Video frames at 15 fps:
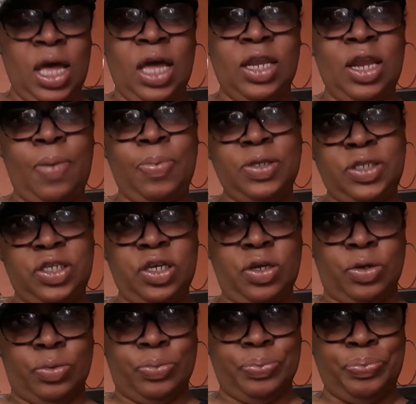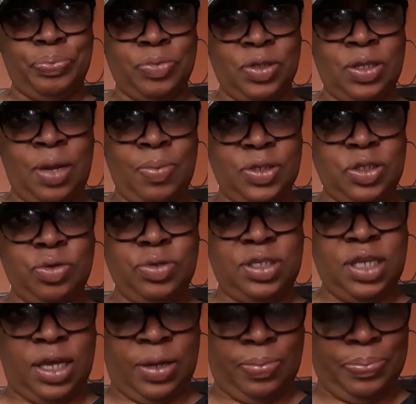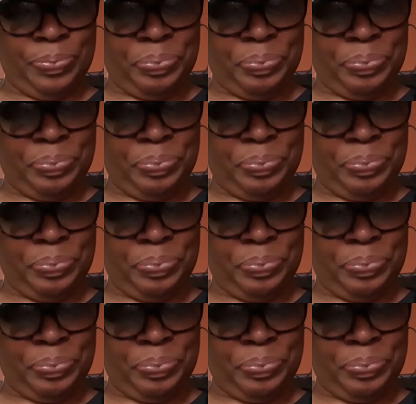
Number two tip,